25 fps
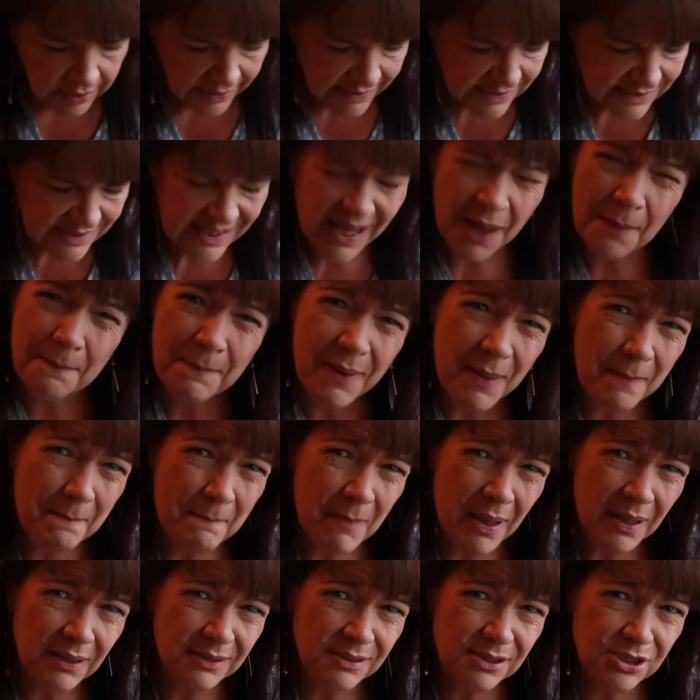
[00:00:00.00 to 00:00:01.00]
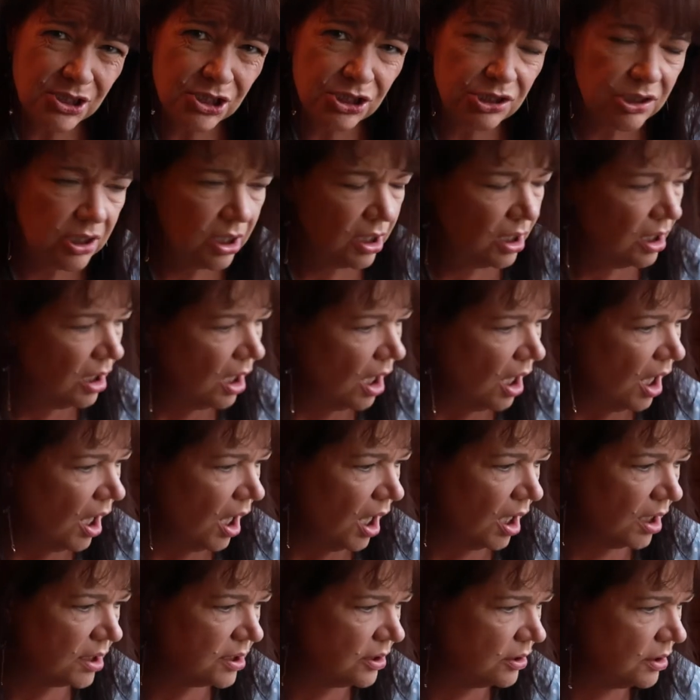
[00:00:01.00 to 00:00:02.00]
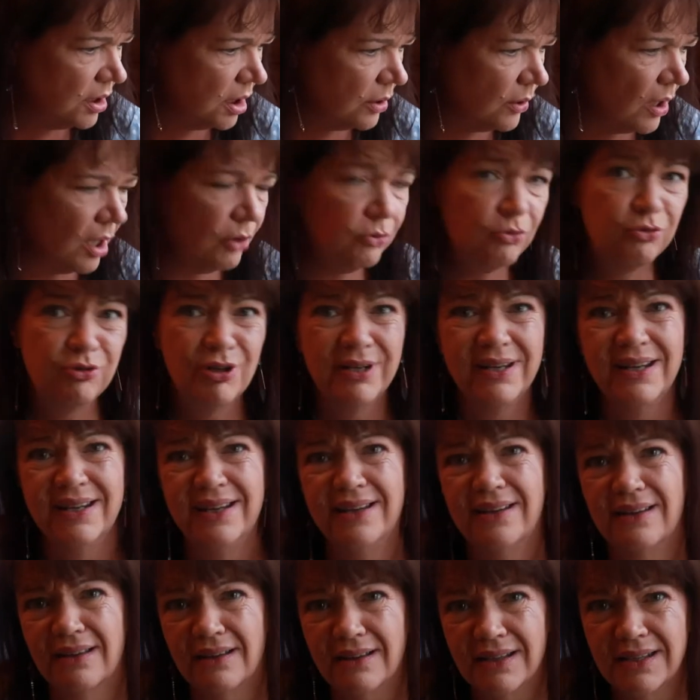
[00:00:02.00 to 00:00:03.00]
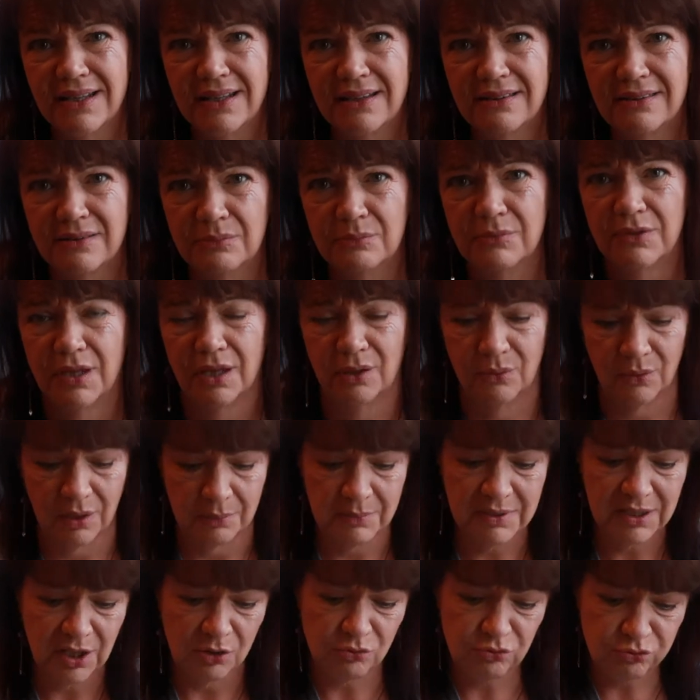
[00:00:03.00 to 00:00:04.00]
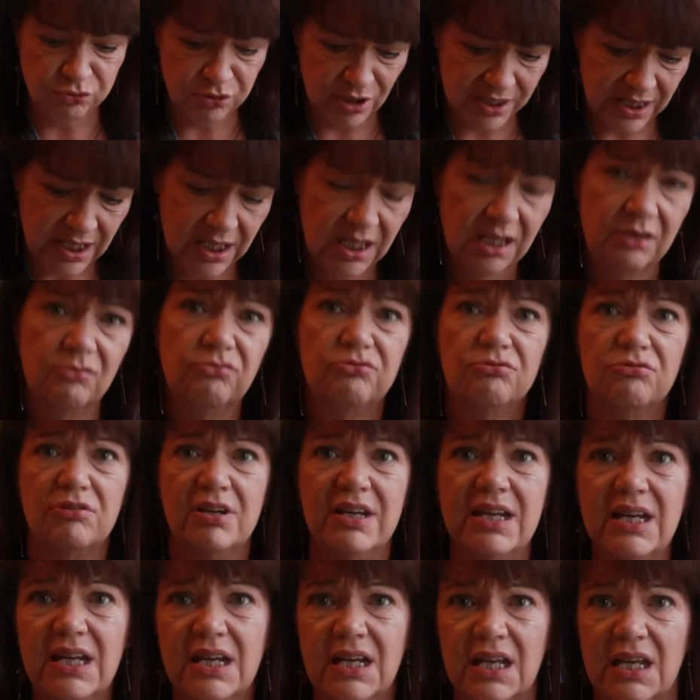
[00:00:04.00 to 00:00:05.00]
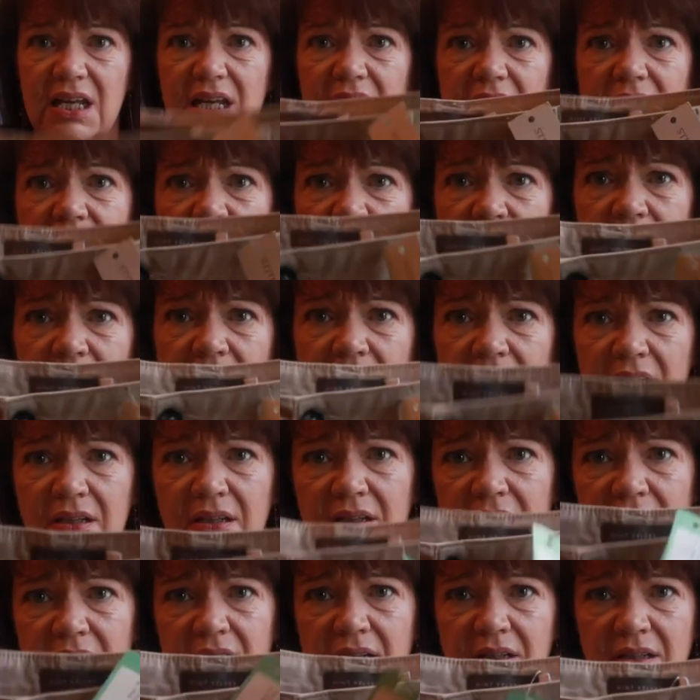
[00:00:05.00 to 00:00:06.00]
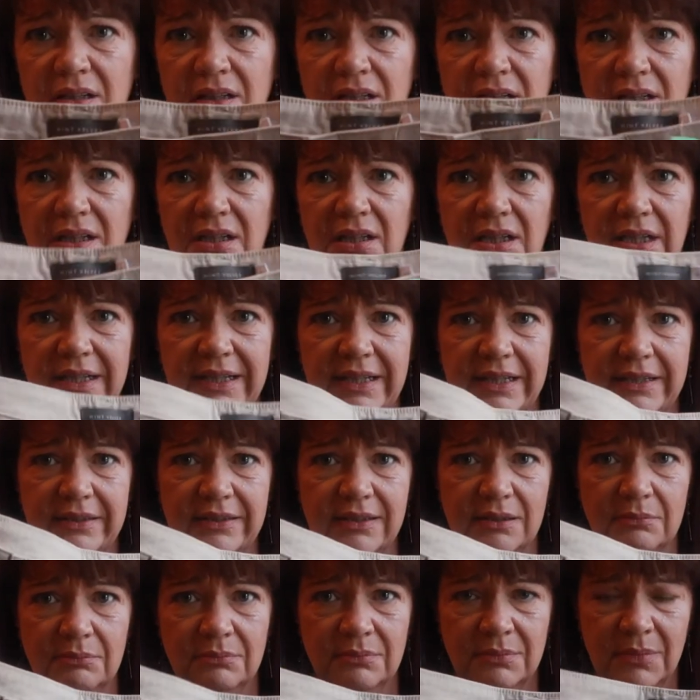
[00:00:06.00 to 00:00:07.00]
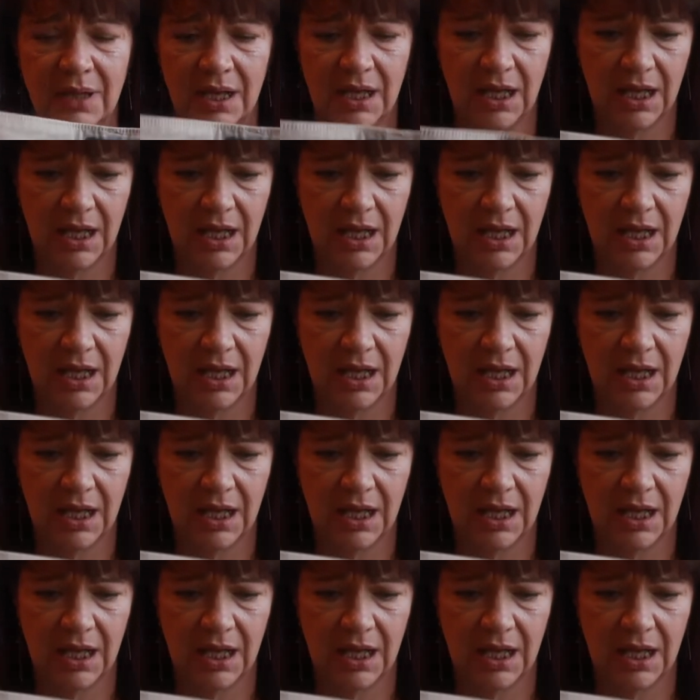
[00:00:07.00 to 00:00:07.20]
Is that a bit much? I don't know, I really like them though. I mean, I really, really like them.